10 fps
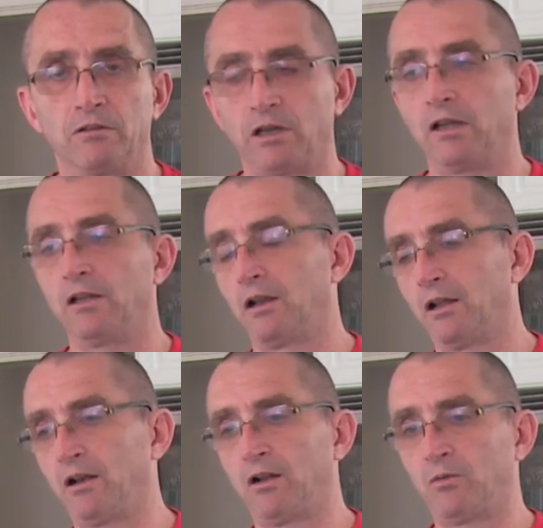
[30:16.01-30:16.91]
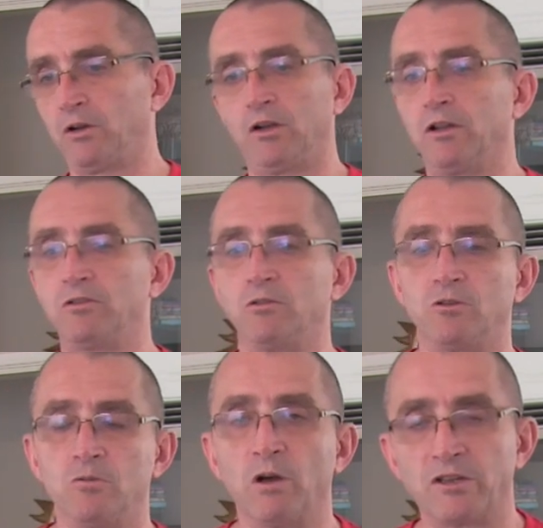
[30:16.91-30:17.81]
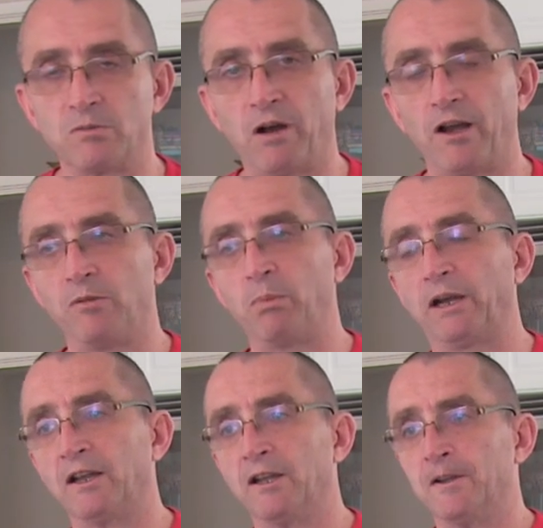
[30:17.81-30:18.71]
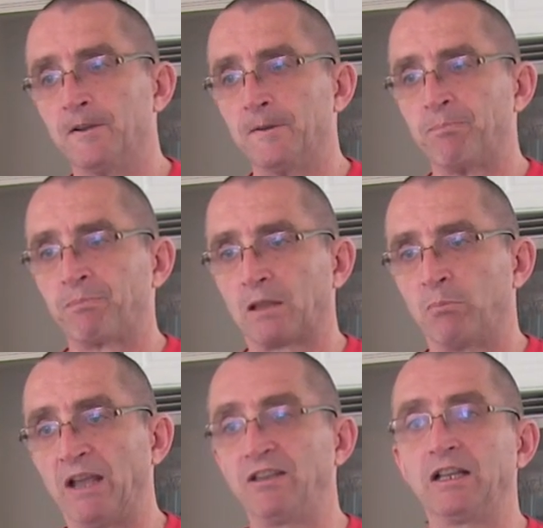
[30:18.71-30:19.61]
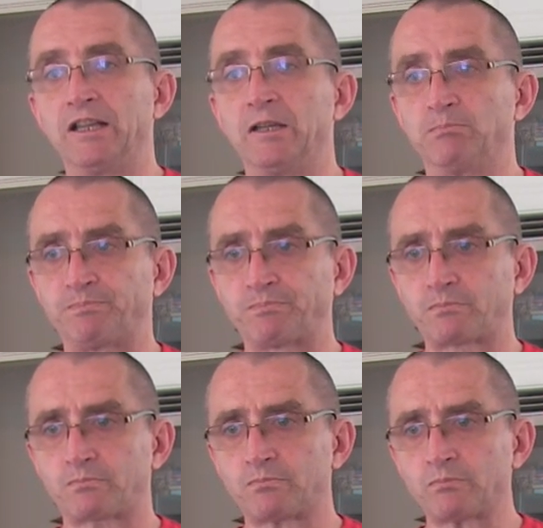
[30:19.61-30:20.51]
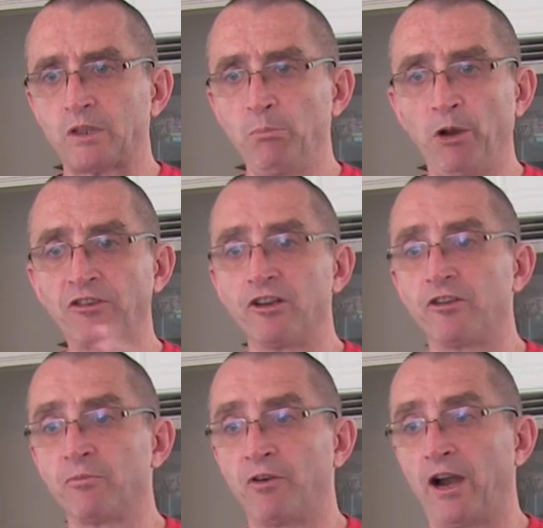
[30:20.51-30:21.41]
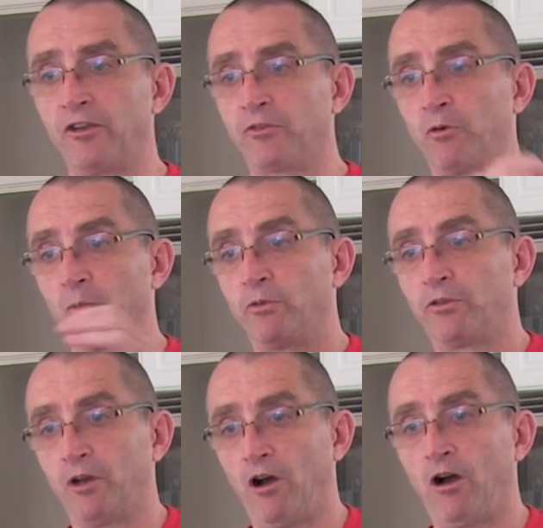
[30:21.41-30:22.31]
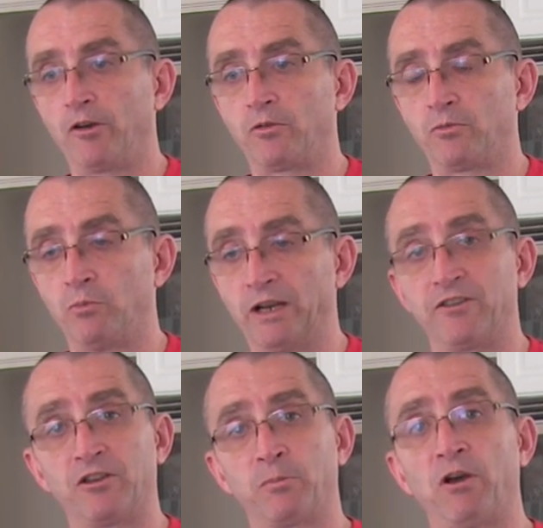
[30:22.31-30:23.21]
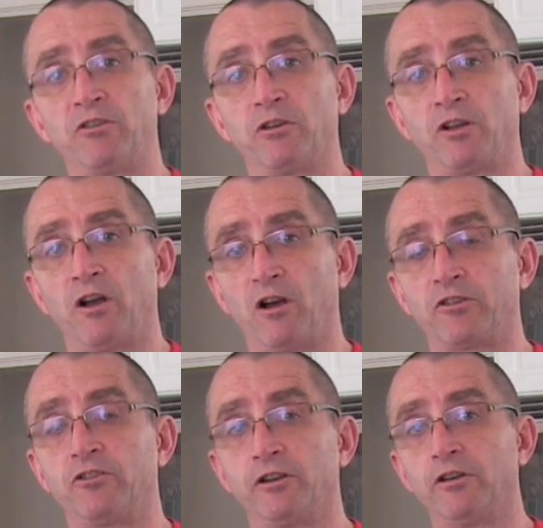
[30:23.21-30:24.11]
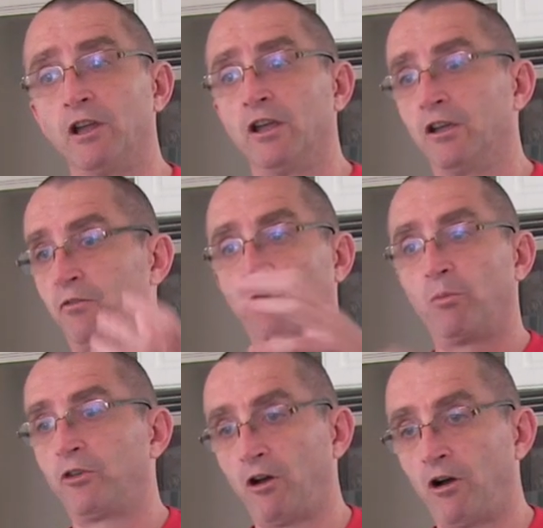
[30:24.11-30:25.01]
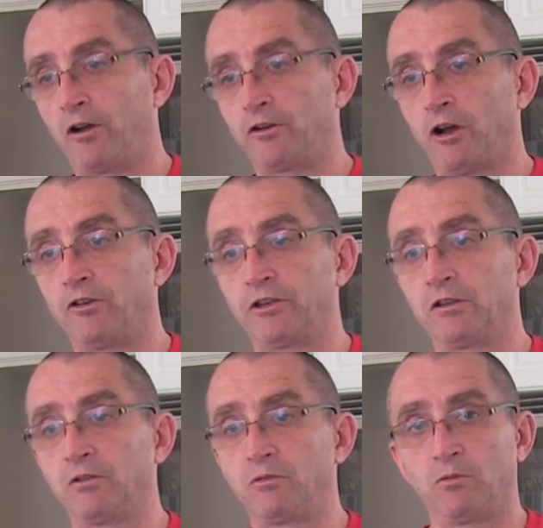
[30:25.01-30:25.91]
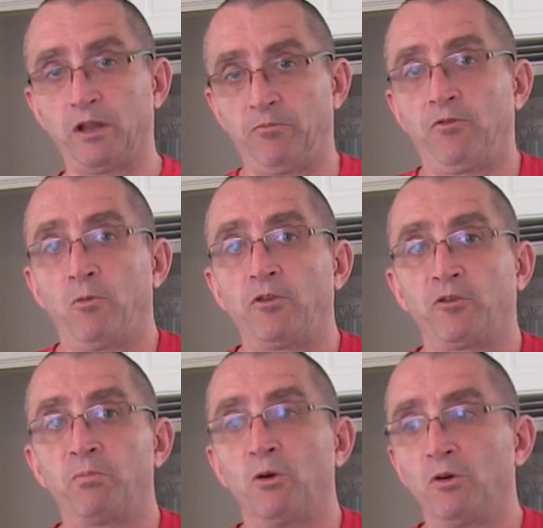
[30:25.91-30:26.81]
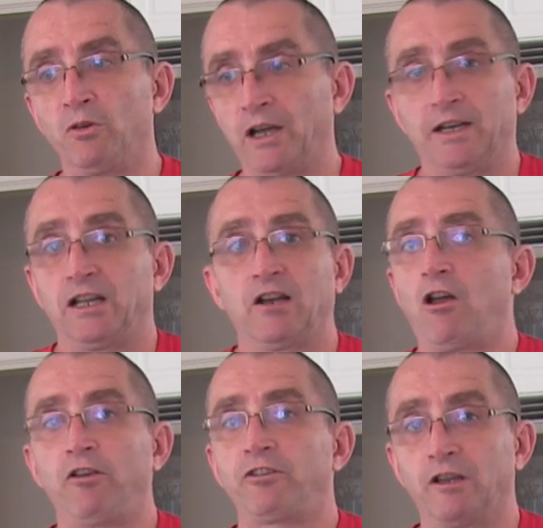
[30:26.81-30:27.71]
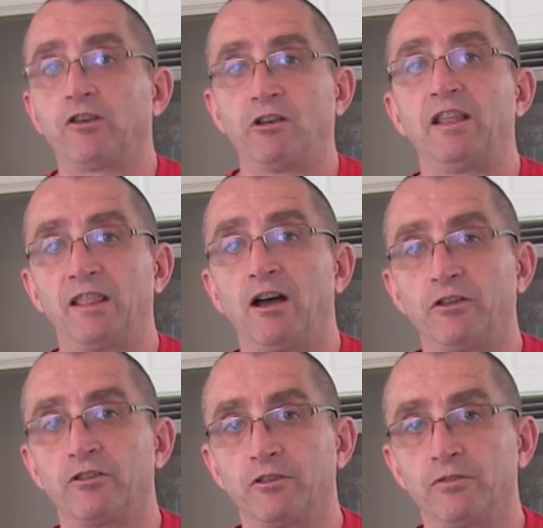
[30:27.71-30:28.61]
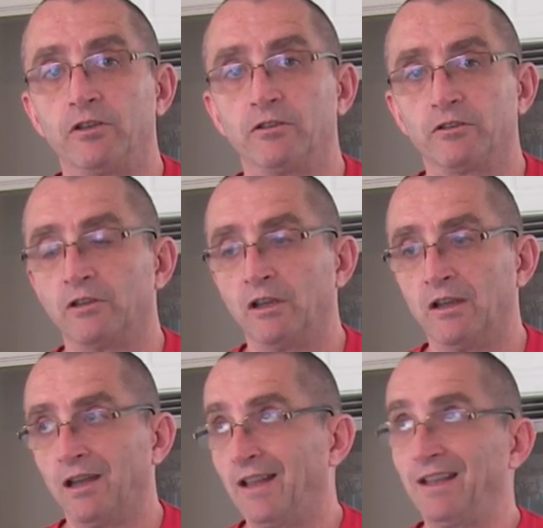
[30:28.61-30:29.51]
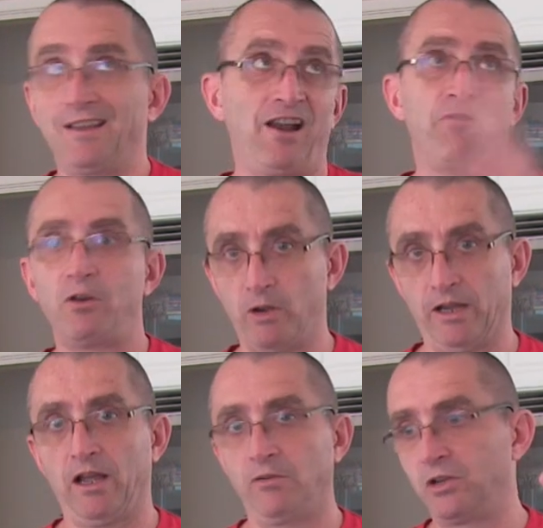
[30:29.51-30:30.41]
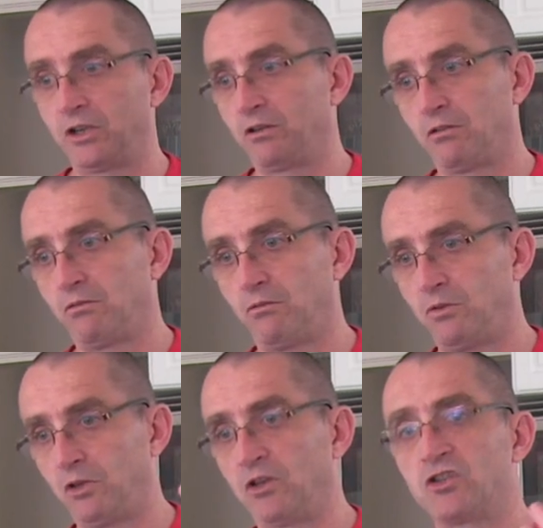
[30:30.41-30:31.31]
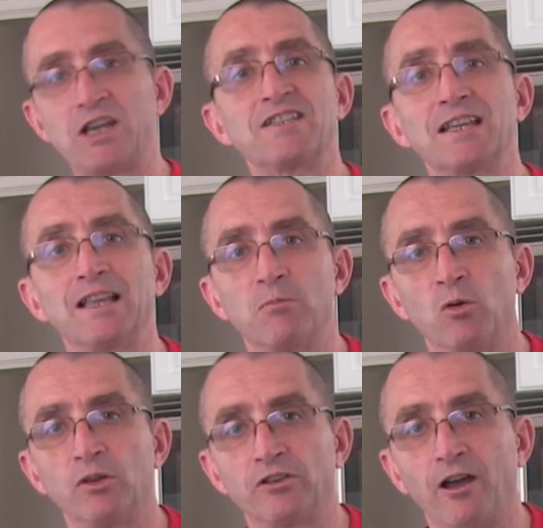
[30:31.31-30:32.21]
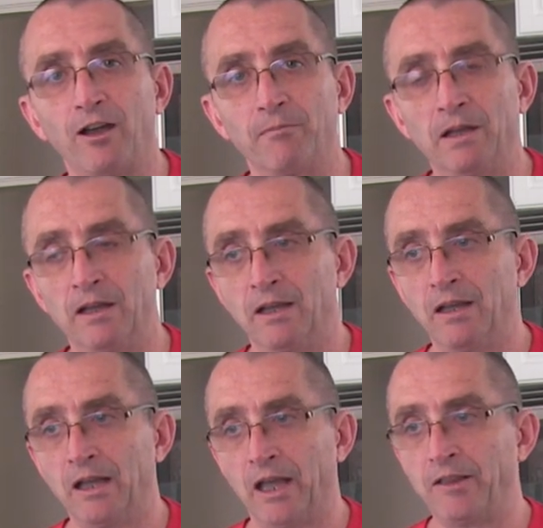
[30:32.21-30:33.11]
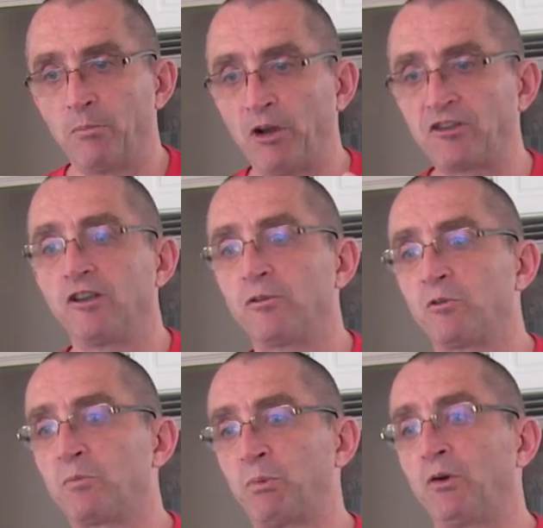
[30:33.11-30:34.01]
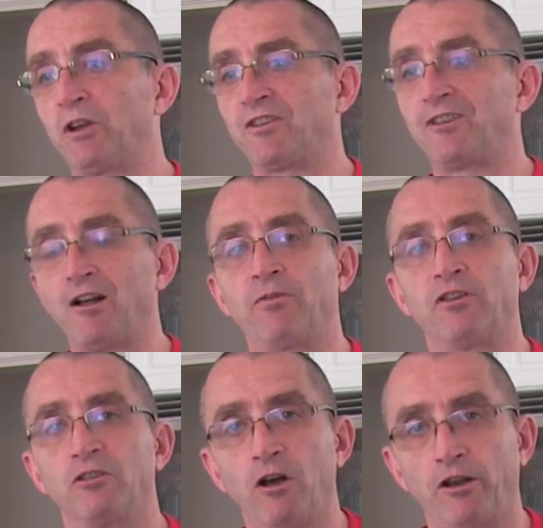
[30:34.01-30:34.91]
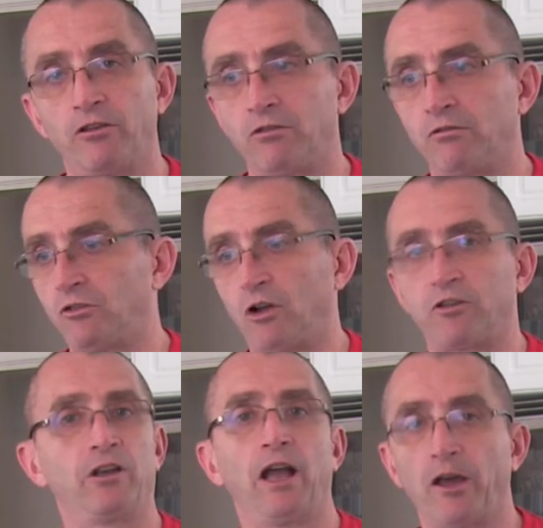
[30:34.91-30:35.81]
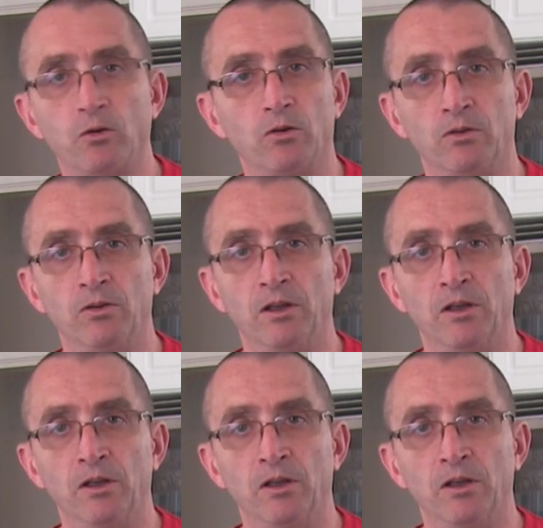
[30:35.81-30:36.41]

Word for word: Okay, and I, I don't want to go into too much about it, but basically the botulism virus forms a hard, when it's exposed to oxygen, forms a hard coating, forms a spore, and it can last literally thousands of years. And they're everywhere, and you can, you're ingesting them all the time. And the botulism spore itself is not toxic at all.